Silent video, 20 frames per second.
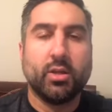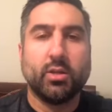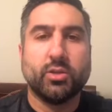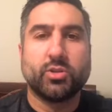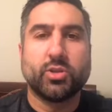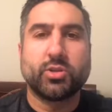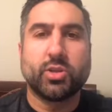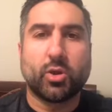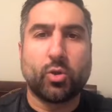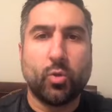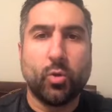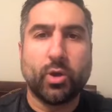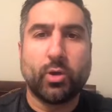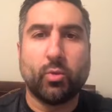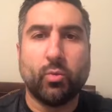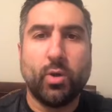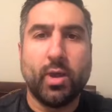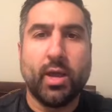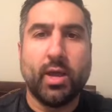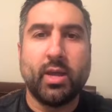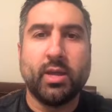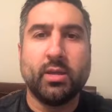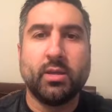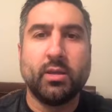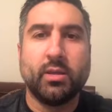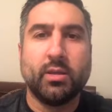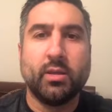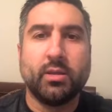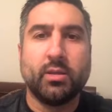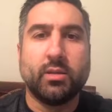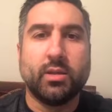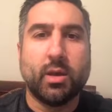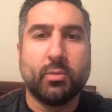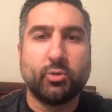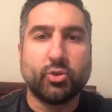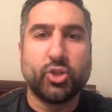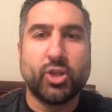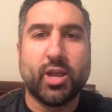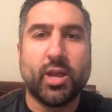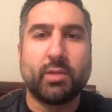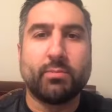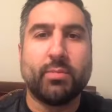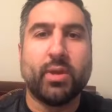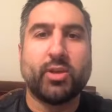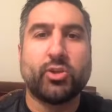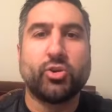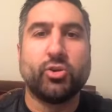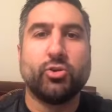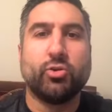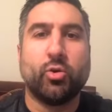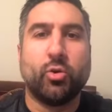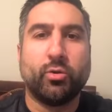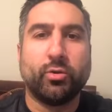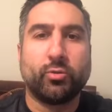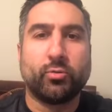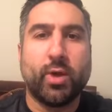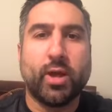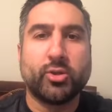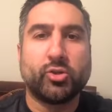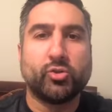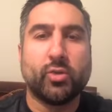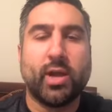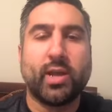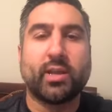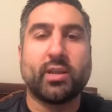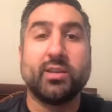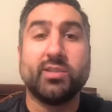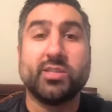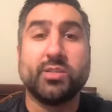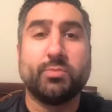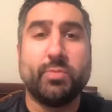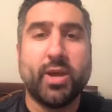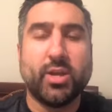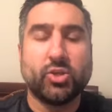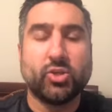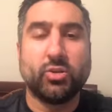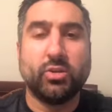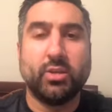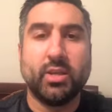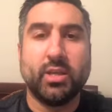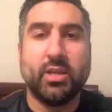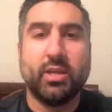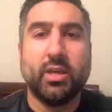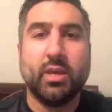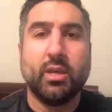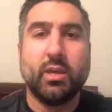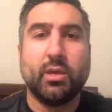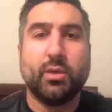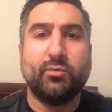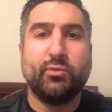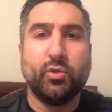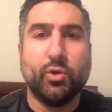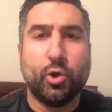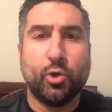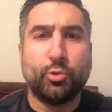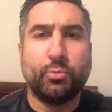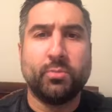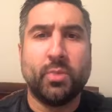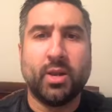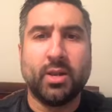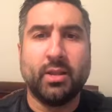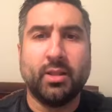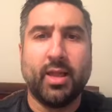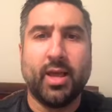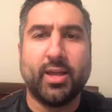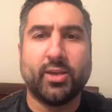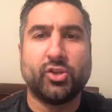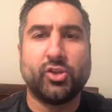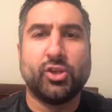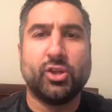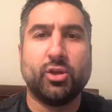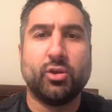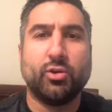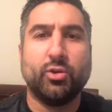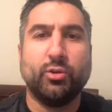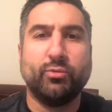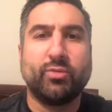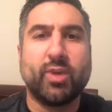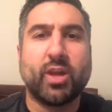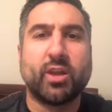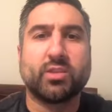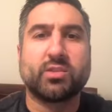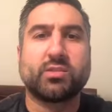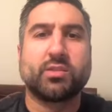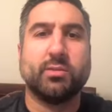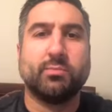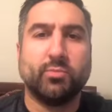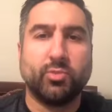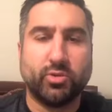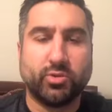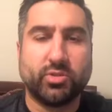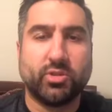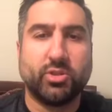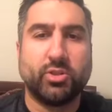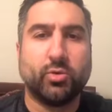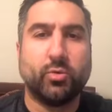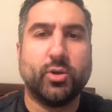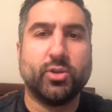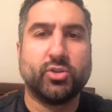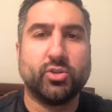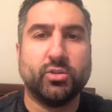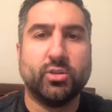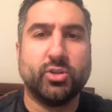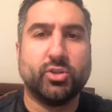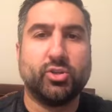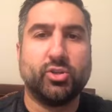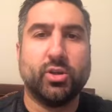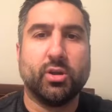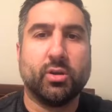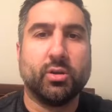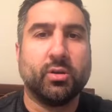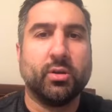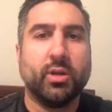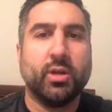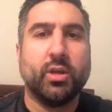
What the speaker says: Just a quick way, double check, make sure you're on the right track, especially if you owed money last year and you've got a similar situation this year.